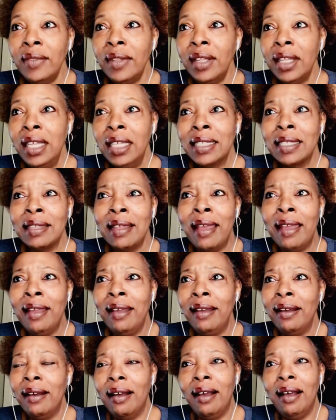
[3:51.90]
It's like,
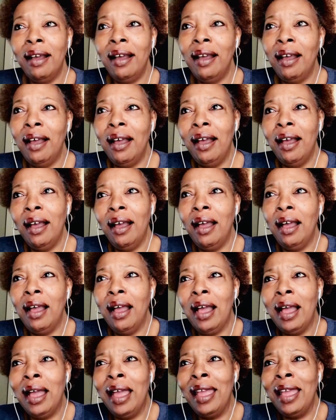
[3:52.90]

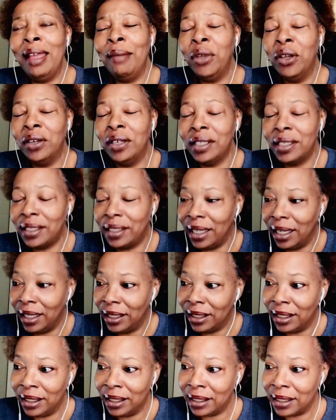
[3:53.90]
I am going to say
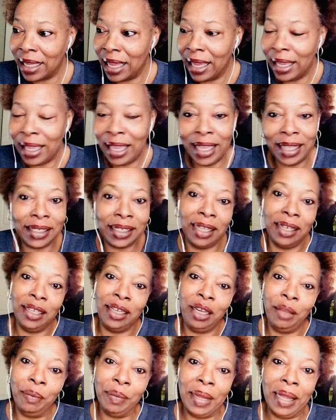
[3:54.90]
this. I can't tell
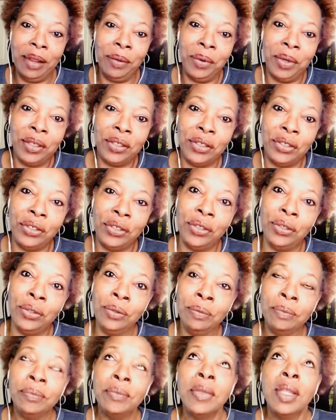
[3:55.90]
anybody what to do,
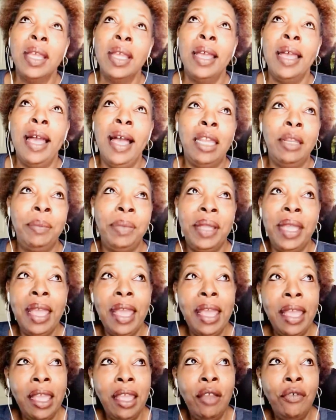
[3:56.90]
how to
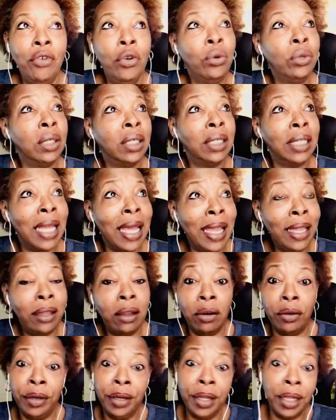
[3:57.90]
behave, who to like,
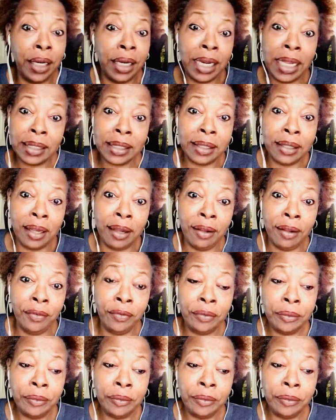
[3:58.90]
or none of that stuff.